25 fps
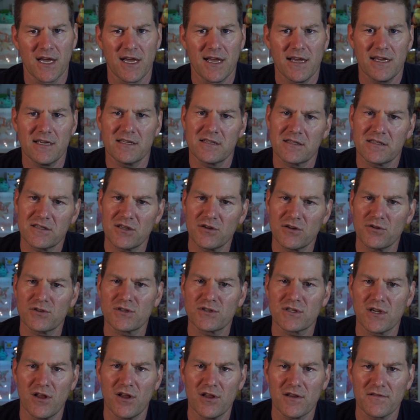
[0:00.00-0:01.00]
It's still
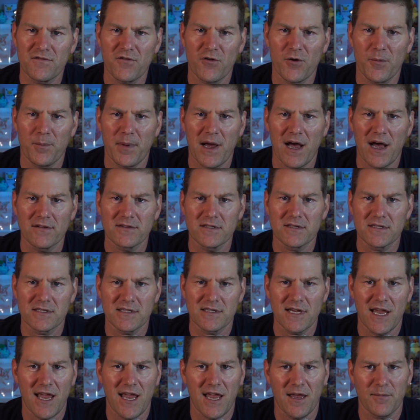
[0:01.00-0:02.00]
selling for about the
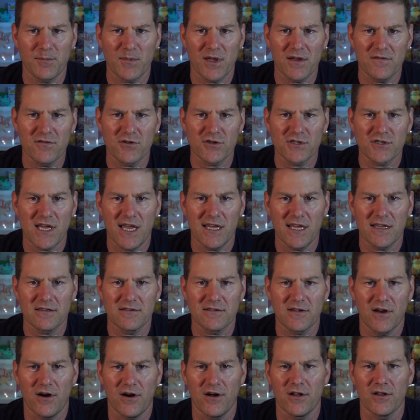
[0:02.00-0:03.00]
same, give or take
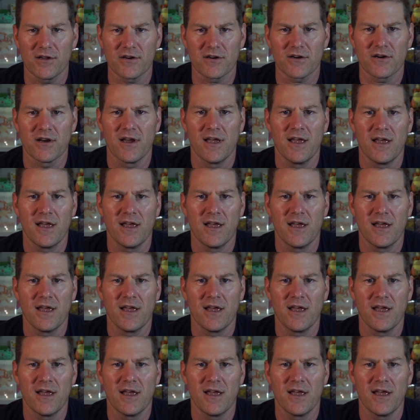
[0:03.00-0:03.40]
$1.